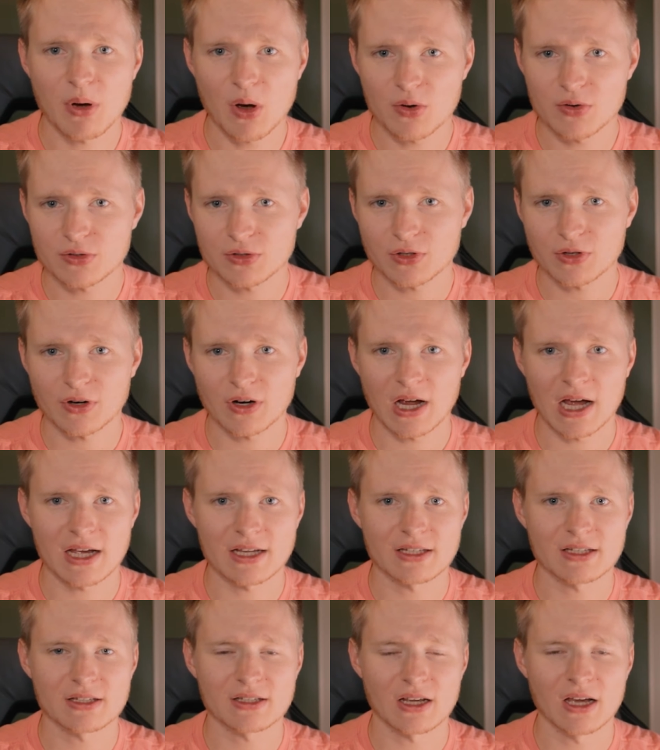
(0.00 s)

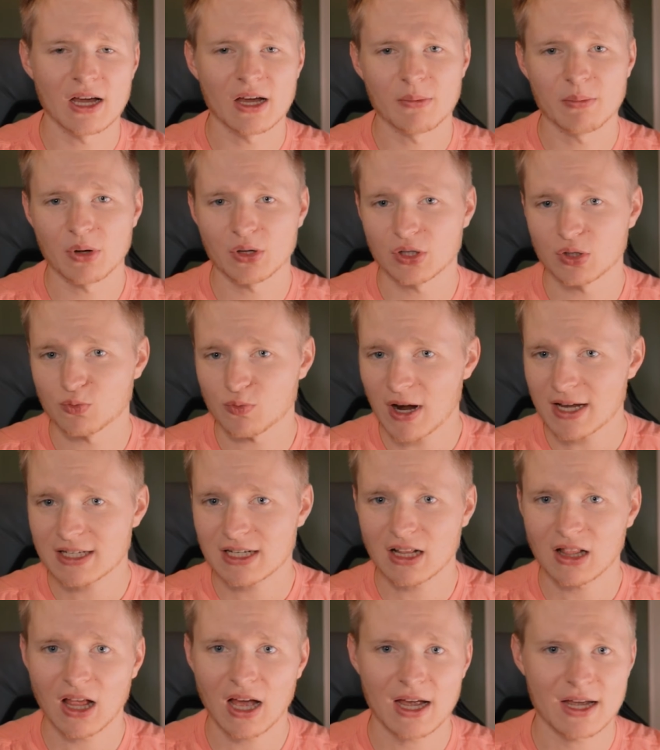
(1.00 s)
Postgres, uh, building
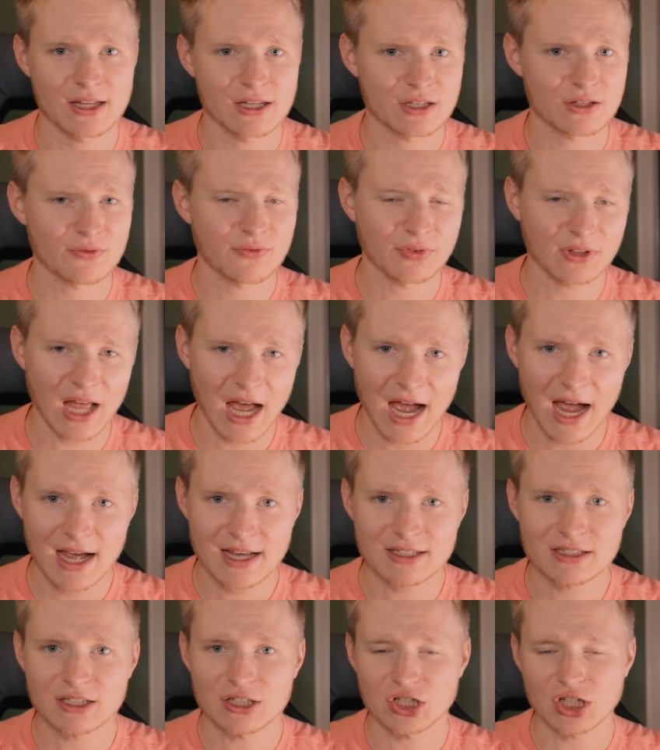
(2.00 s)
REST clients,
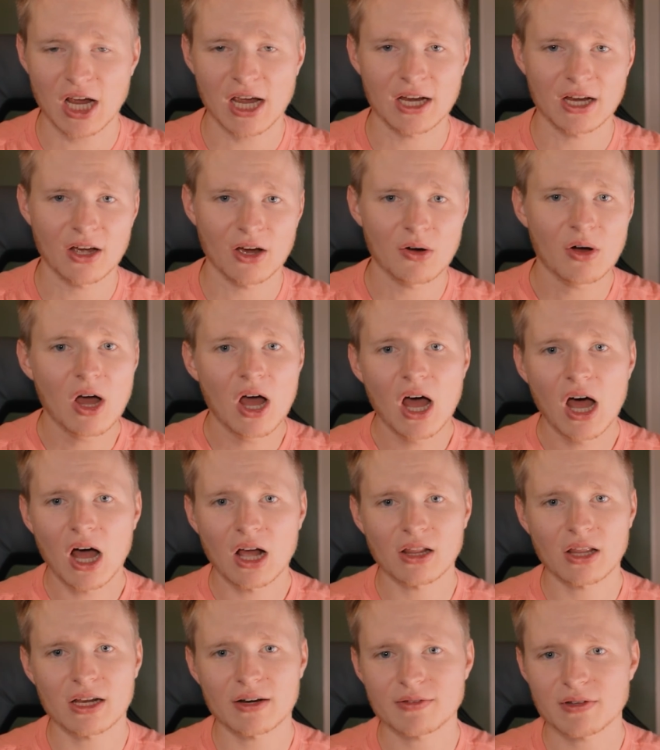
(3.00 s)
Flask, Django,
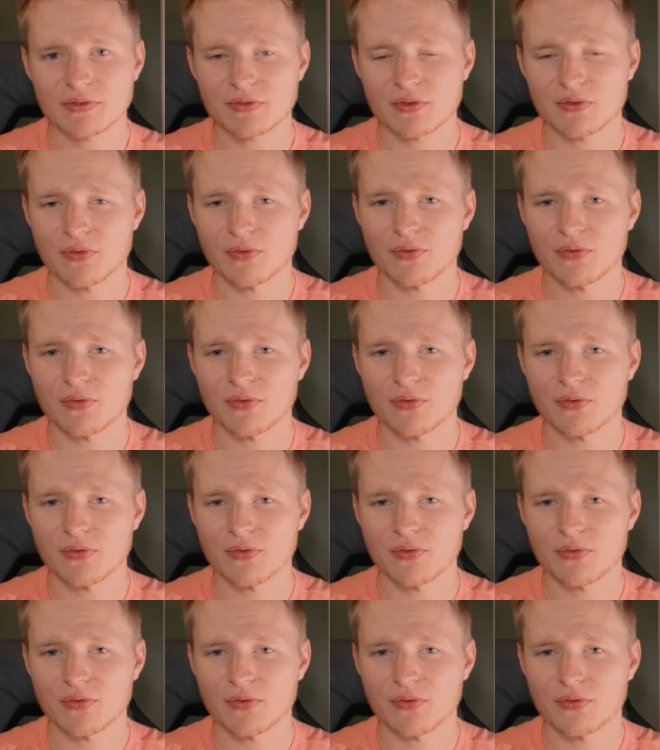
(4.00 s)
a lot of different